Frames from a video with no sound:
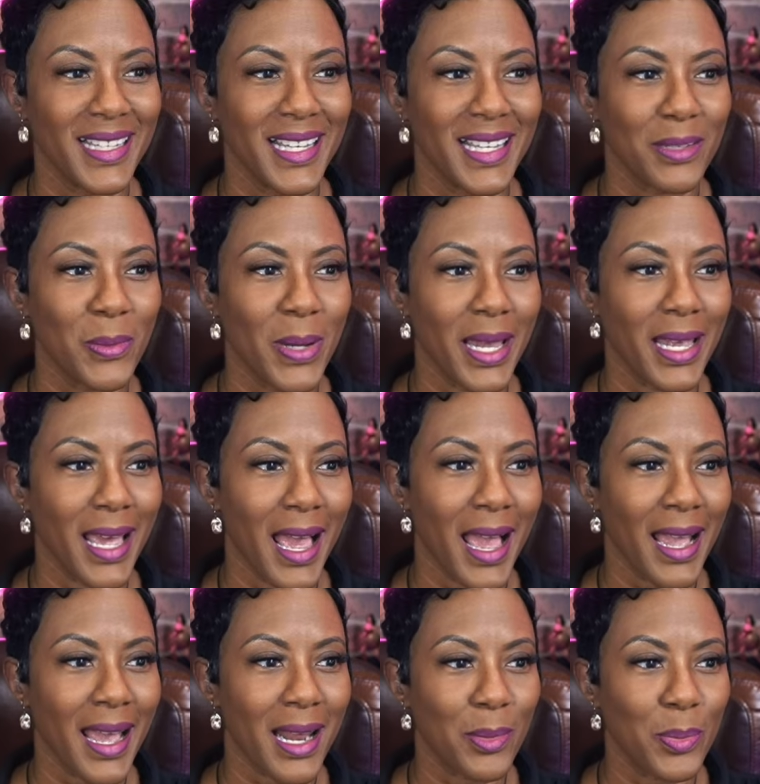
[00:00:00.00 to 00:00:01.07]
Wait, I
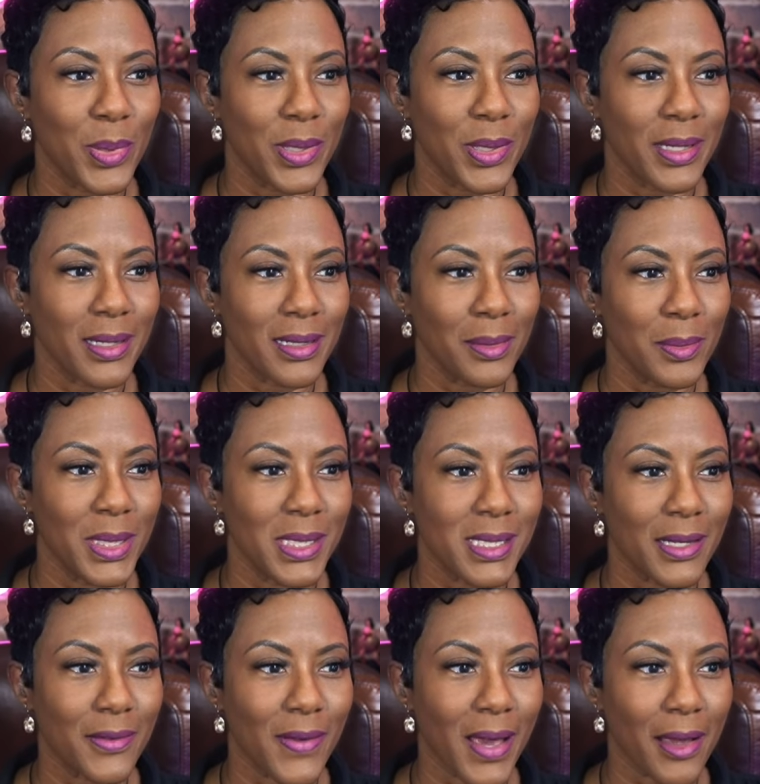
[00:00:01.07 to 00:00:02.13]
got to let me see
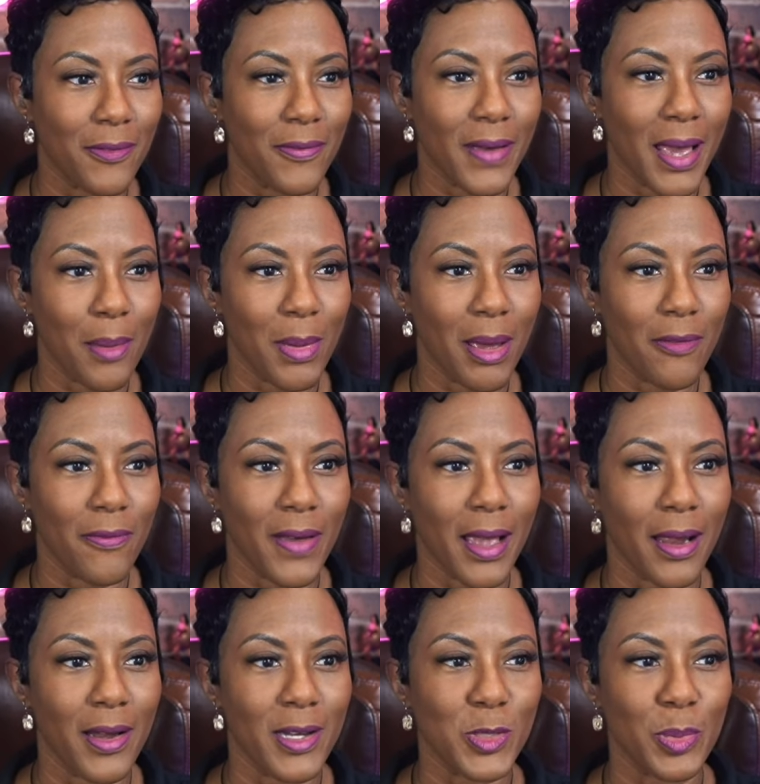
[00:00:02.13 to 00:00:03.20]
if I can find my fire
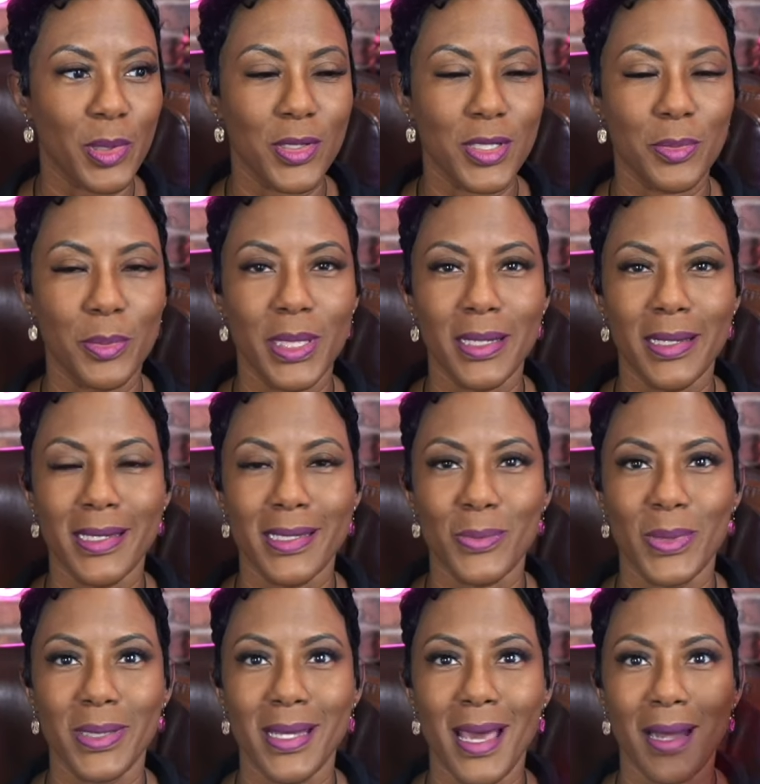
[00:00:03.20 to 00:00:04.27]
explosion, because
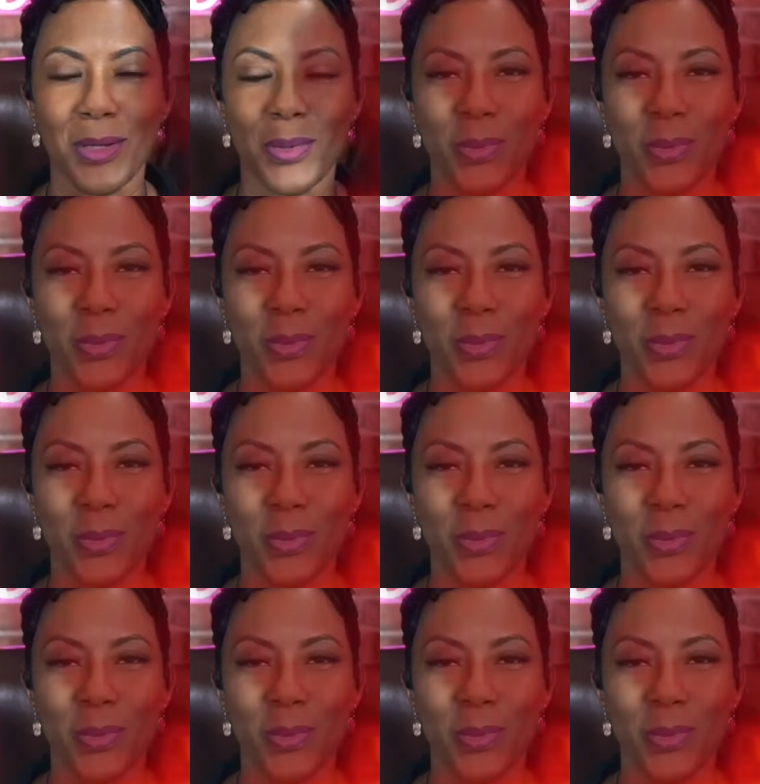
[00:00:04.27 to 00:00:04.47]
when Dr.